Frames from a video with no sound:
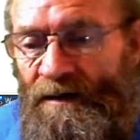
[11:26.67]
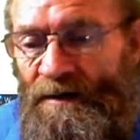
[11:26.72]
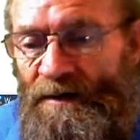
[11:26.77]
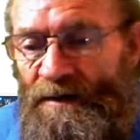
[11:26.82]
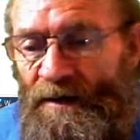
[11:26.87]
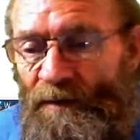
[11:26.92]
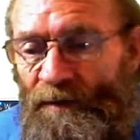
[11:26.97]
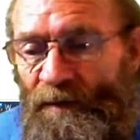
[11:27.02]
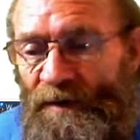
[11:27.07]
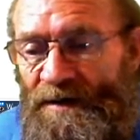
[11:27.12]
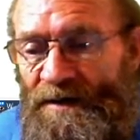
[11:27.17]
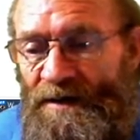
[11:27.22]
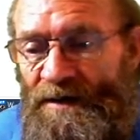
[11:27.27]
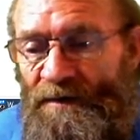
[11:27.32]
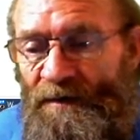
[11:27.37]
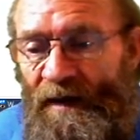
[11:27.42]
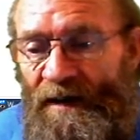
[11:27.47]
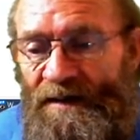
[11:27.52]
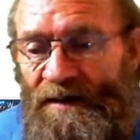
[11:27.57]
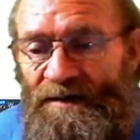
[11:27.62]
So for instance,
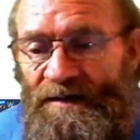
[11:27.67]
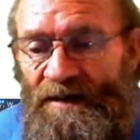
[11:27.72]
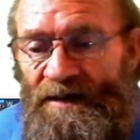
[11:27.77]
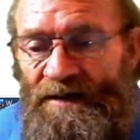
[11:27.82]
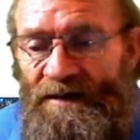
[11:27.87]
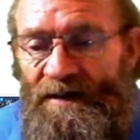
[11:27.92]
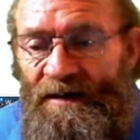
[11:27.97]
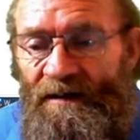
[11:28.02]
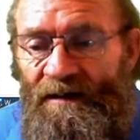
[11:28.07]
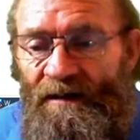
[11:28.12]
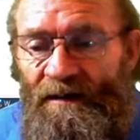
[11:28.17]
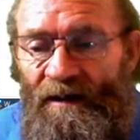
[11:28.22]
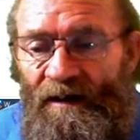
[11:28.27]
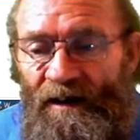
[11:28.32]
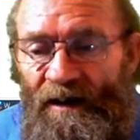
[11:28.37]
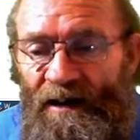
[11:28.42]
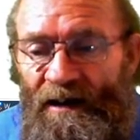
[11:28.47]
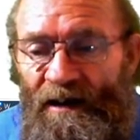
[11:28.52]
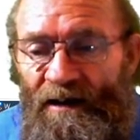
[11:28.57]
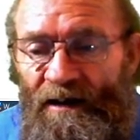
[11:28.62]
if I just
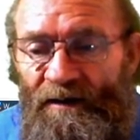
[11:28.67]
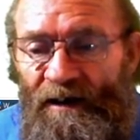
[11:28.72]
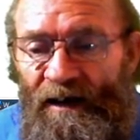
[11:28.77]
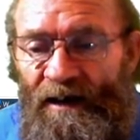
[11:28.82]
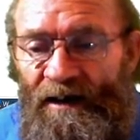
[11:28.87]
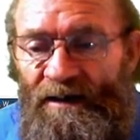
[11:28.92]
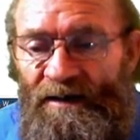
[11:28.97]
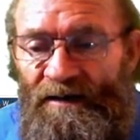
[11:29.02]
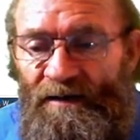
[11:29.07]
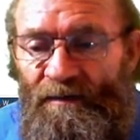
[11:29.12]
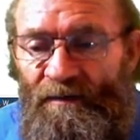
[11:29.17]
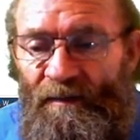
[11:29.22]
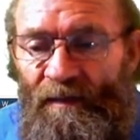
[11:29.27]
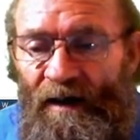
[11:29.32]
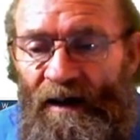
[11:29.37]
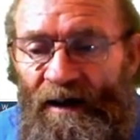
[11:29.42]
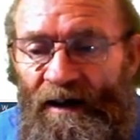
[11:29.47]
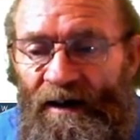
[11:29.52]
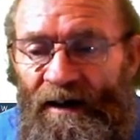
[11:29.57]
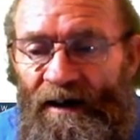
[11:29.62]
relocate
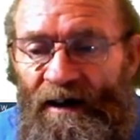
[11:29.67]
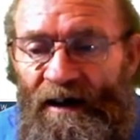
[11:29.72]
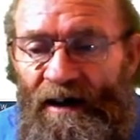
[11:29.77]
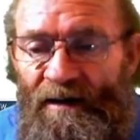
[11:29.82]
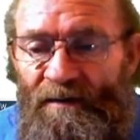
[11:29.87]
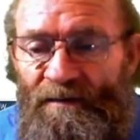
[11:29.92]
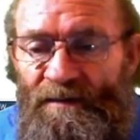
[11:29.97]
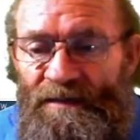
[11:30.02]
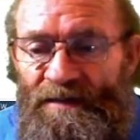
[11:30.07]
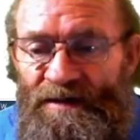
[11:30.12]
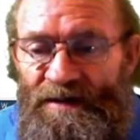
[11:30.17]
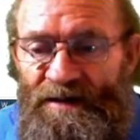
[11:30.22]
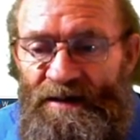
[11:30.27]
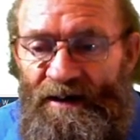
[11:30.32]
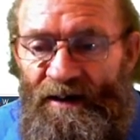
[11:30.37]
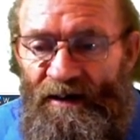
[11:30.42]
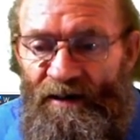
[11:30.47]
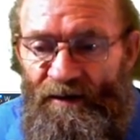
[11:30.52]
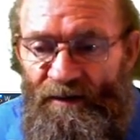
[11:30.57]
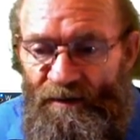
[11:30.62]
my
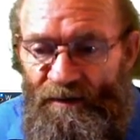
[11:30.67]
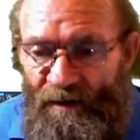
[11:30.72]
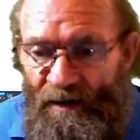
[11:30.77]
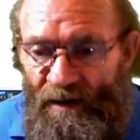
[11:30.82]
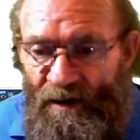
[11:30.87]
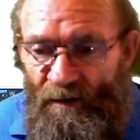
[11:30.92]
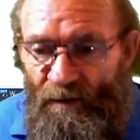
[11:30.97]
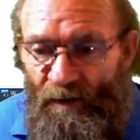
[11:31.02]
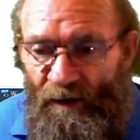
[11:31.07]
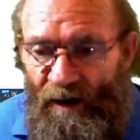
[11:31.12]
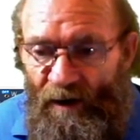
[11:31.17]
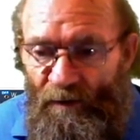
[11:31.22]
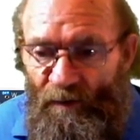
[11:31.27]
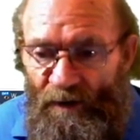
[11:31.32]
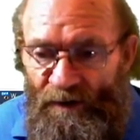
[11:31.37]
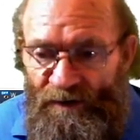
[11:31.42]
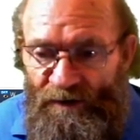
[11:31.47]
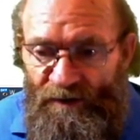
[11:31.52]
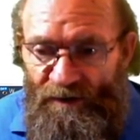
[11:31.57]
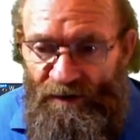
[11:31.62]
M0, what I
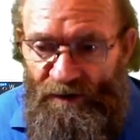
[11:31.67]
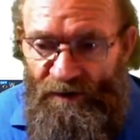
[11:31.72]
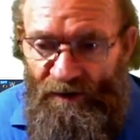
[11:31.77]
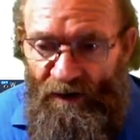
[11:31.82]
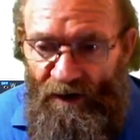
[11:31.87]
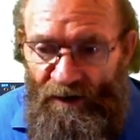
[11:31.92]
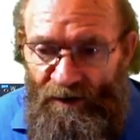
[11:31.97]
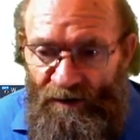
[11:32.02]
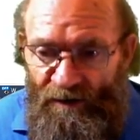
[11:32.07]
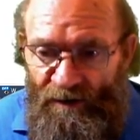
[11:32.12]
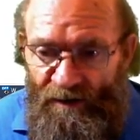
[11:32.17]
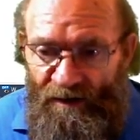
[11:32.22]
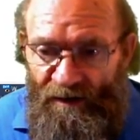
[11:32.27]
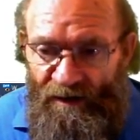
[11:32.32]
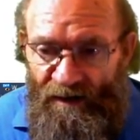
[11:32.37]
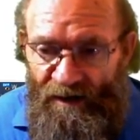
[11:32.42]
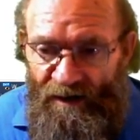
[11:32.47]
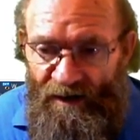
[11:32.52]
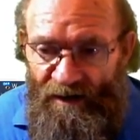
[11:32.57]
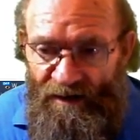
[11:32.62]
want you to note
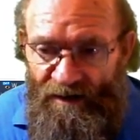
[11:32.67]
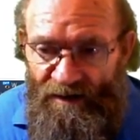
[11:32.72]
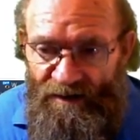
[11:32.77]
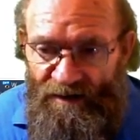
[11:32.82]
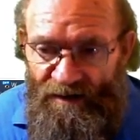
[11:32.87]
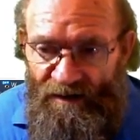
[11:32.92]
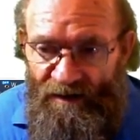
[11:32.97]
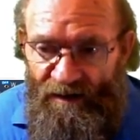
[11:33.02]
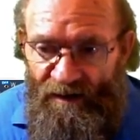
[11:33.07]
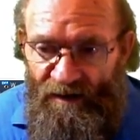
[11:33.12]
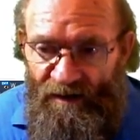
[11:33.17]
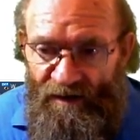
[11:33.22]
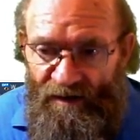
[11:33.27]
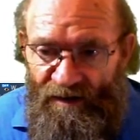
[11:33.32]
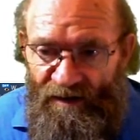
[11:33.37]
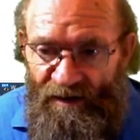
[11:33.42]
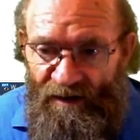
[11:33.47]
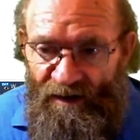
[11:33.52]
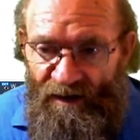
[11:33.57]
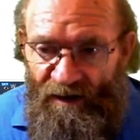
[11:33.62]
is
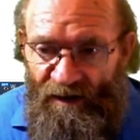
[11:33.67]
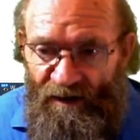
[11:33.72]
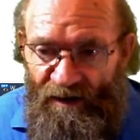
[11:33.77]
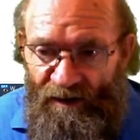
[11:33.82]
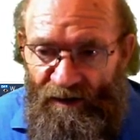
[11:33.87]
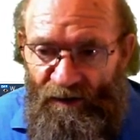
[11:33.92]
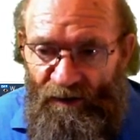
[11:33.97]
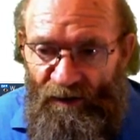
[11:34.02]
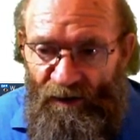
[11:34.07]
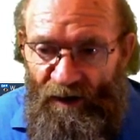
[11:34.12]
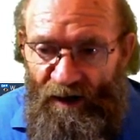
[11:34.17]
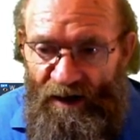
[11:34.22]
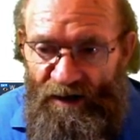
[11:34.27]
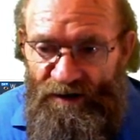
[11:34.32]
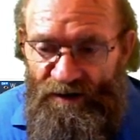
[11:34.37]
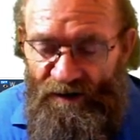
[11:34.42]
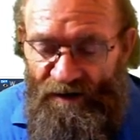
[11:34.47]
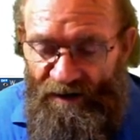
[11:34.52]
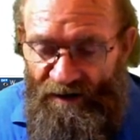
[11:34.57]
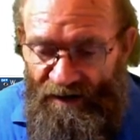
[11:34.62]
the
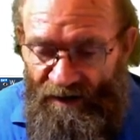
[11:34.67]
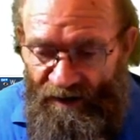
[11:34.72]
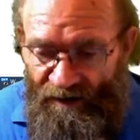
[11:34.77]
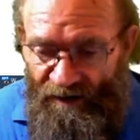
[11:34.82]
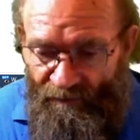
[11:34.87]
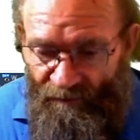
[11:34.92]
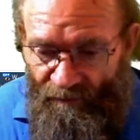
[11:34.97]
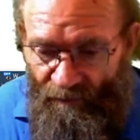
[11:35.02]
connection here